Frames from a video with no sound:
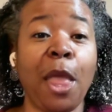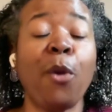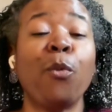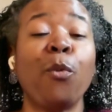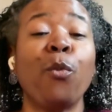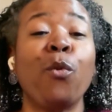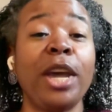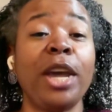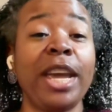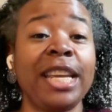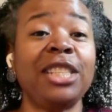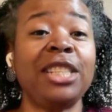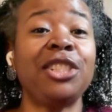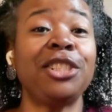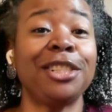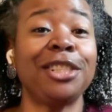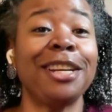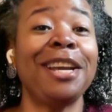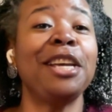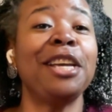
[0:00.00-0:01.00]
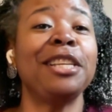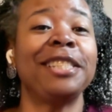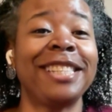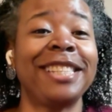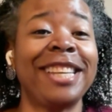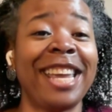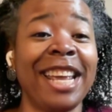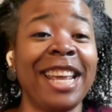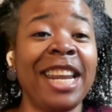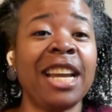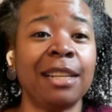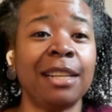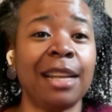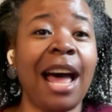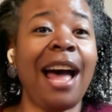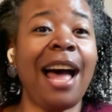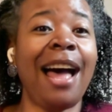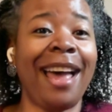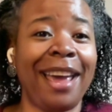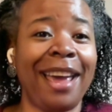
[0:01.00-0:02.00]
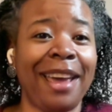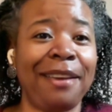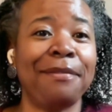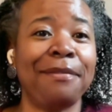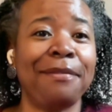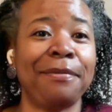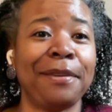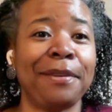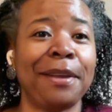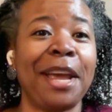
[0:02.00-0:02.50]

which, skinning alive,